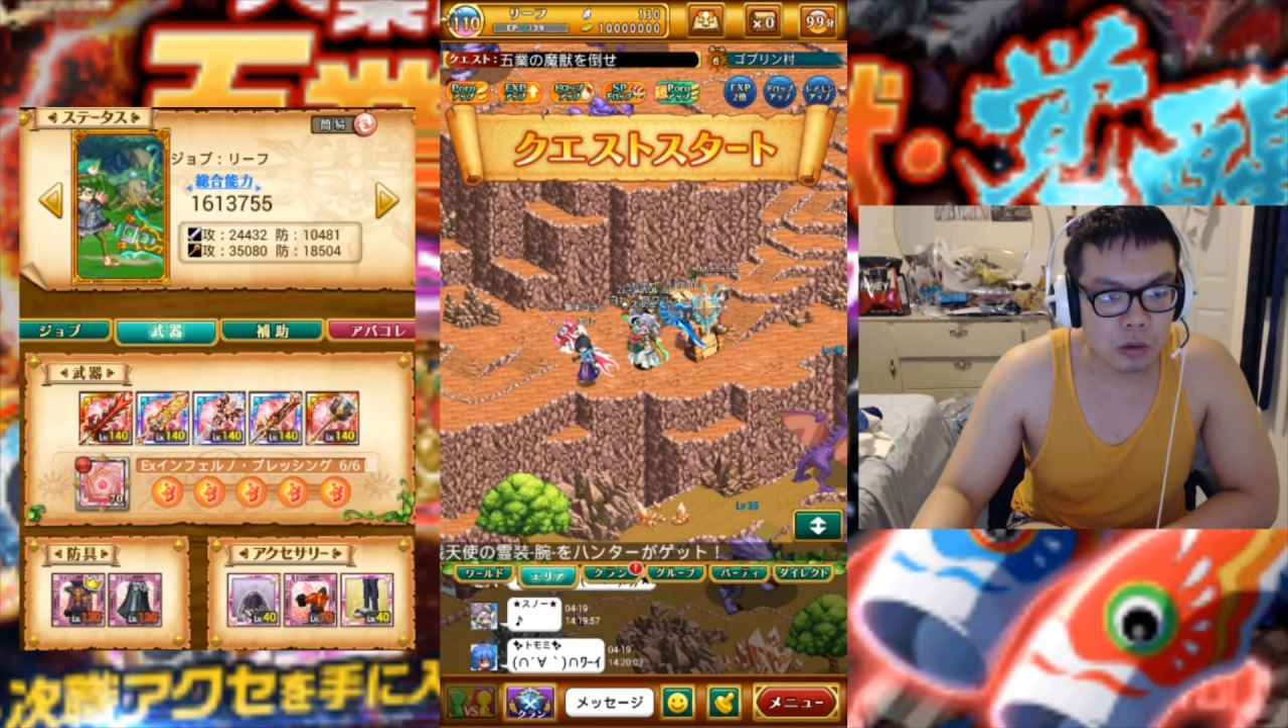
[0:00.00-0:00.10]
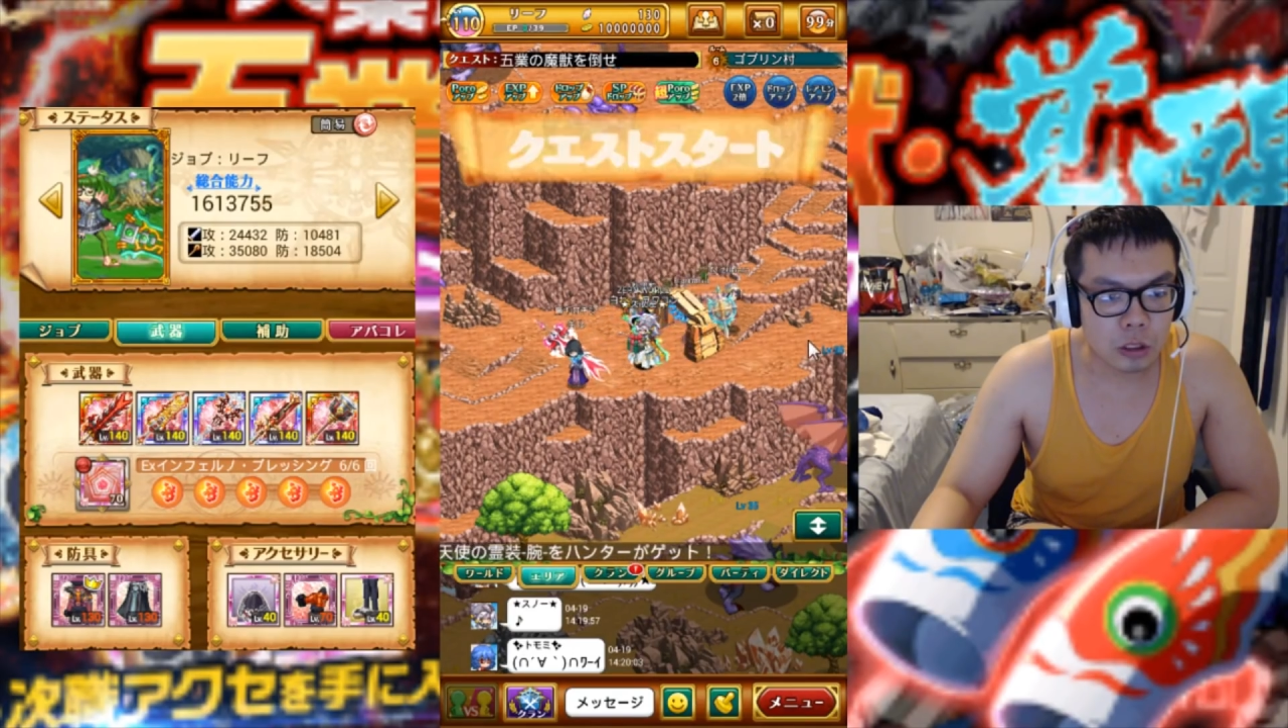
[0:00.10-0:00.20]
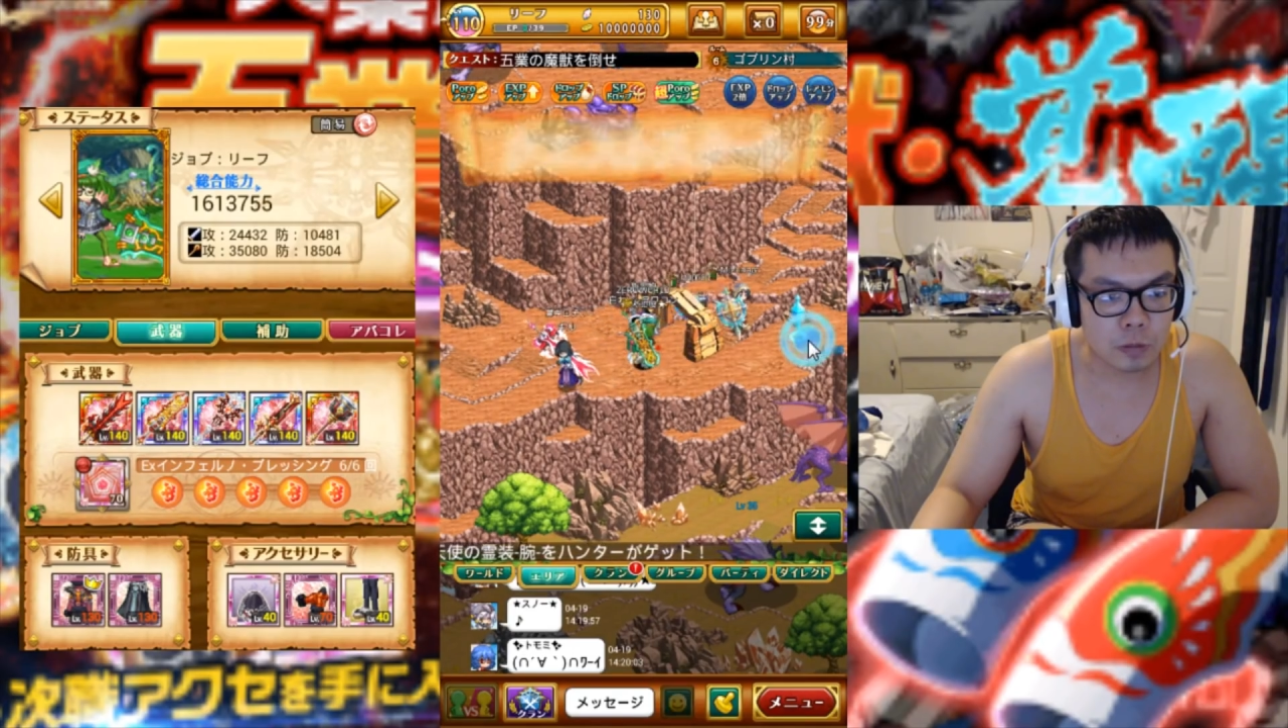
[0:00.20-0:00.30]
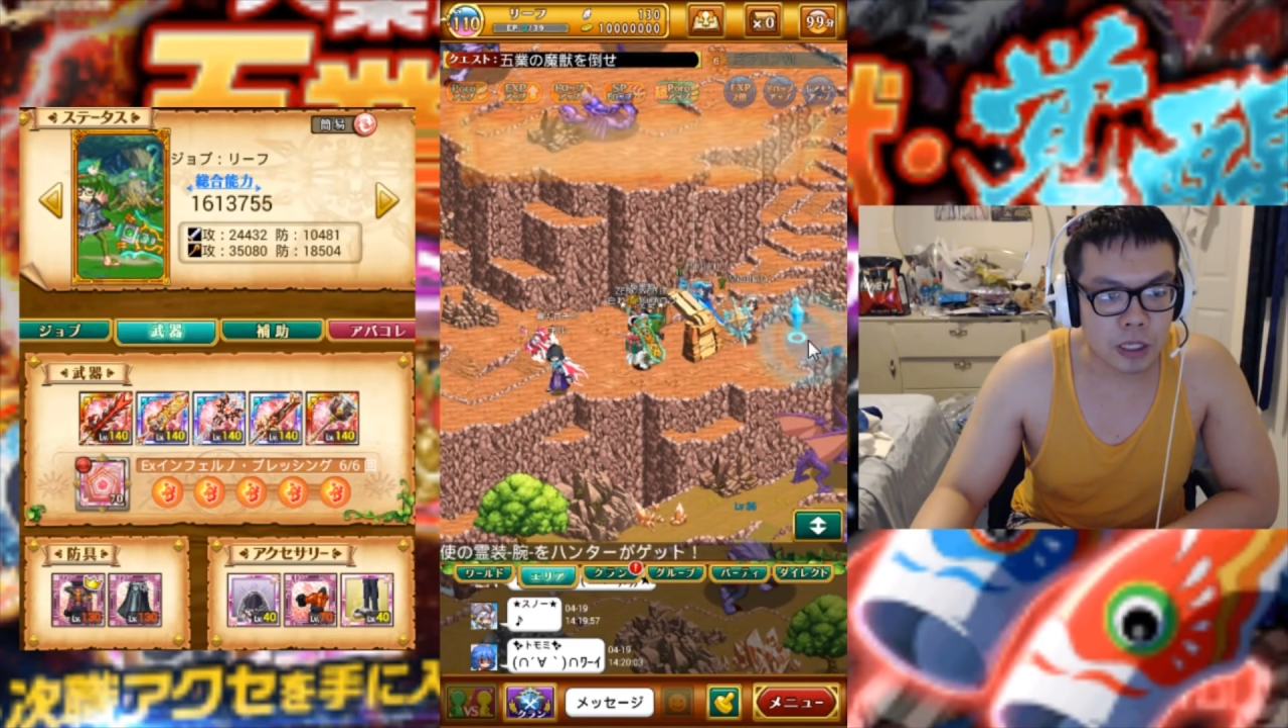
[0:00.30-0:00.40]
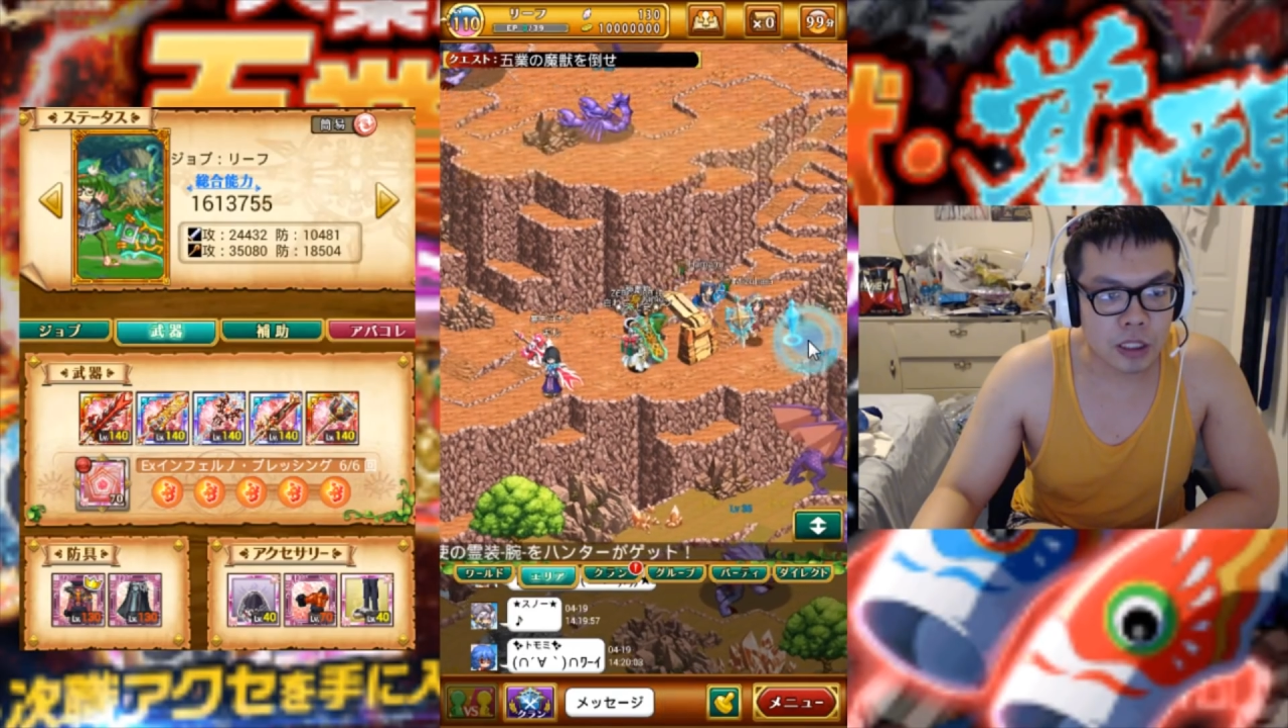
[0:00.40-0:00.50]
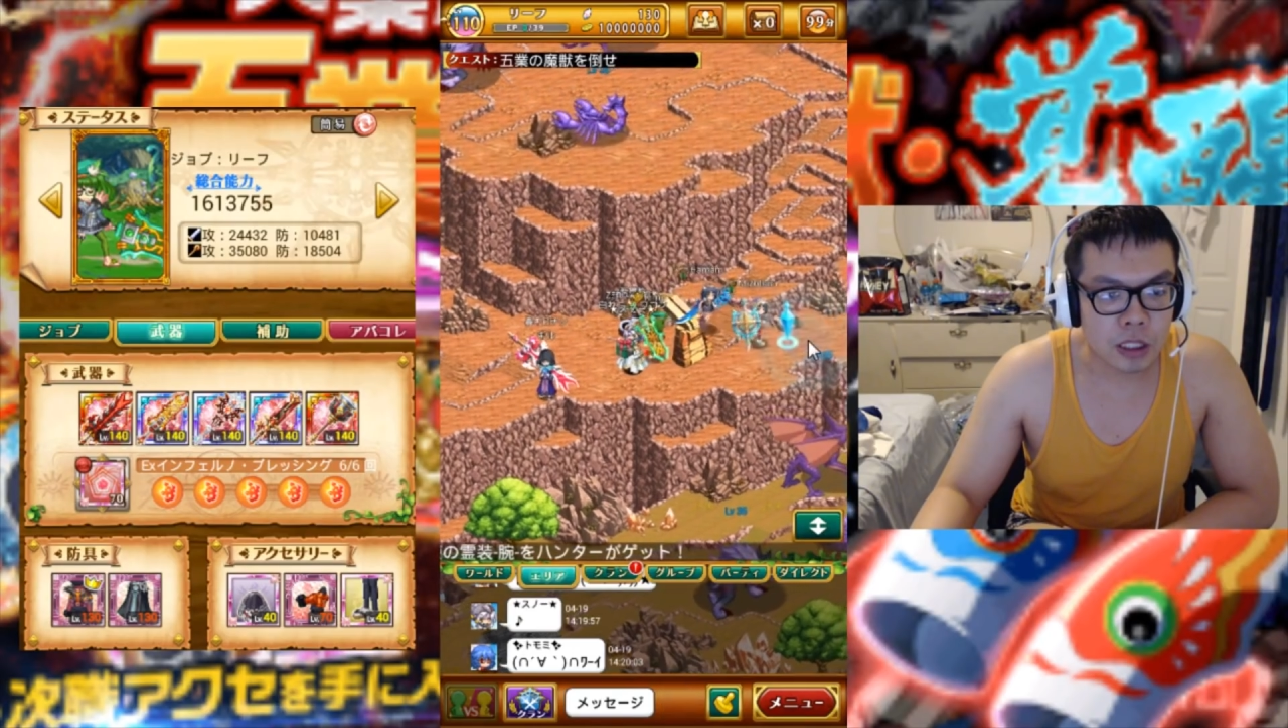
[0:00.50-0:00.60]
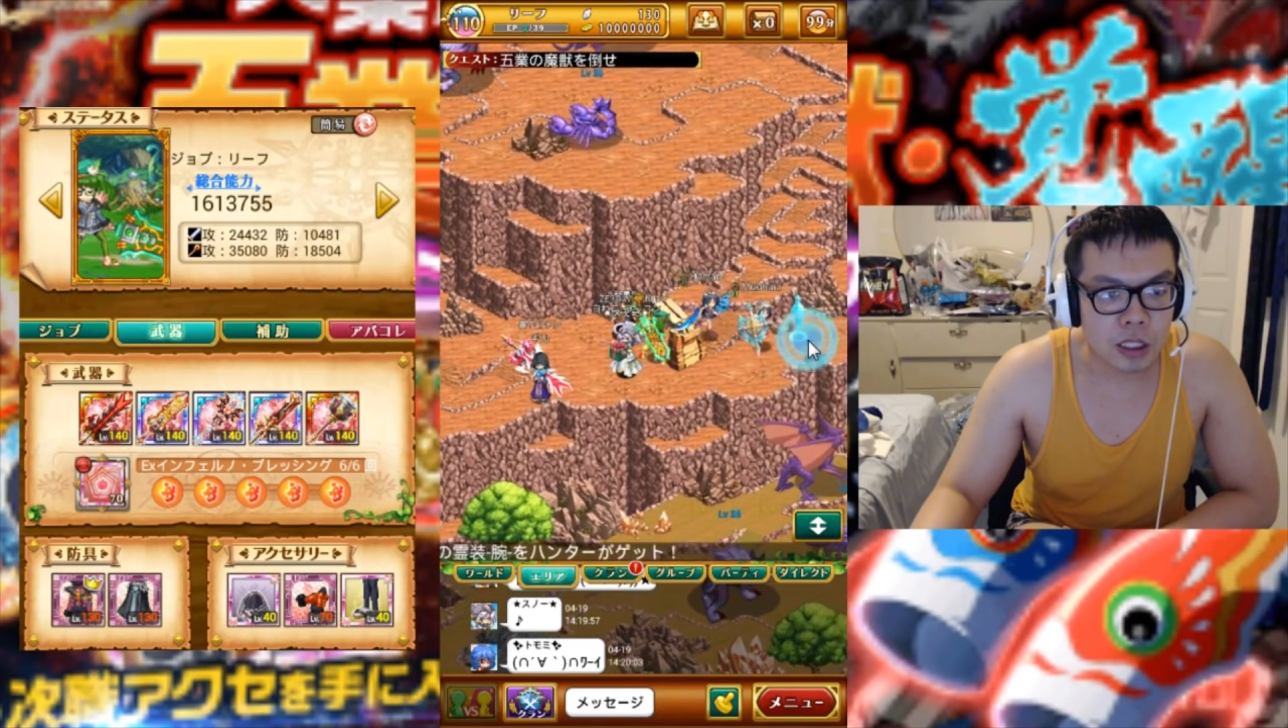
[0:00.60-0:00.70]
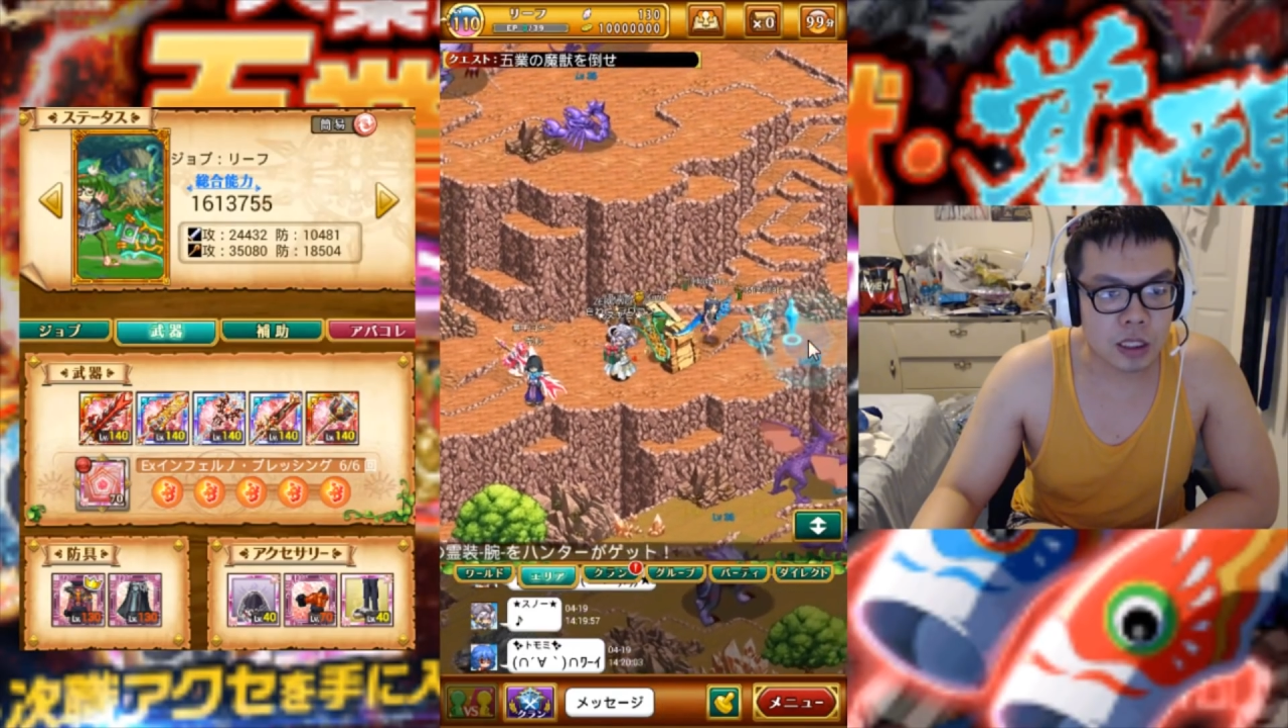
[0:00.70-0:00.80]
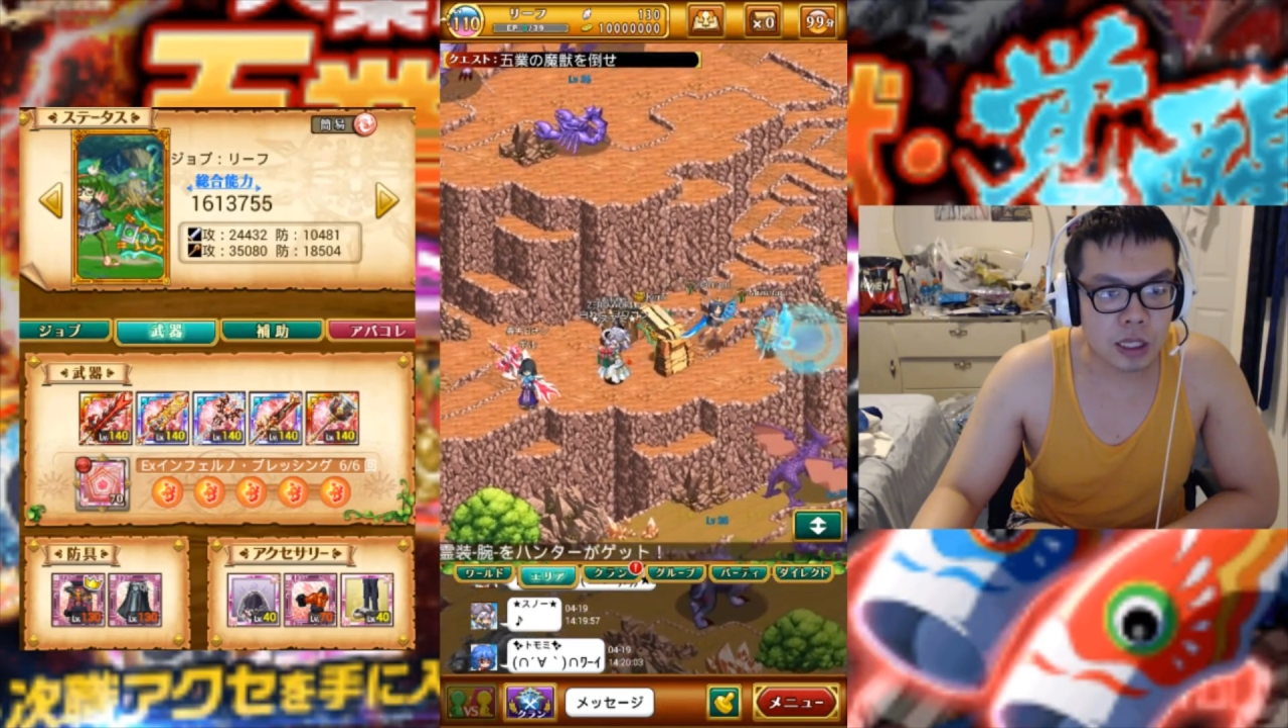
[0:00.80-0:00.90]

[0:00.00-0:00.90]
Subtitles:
which basically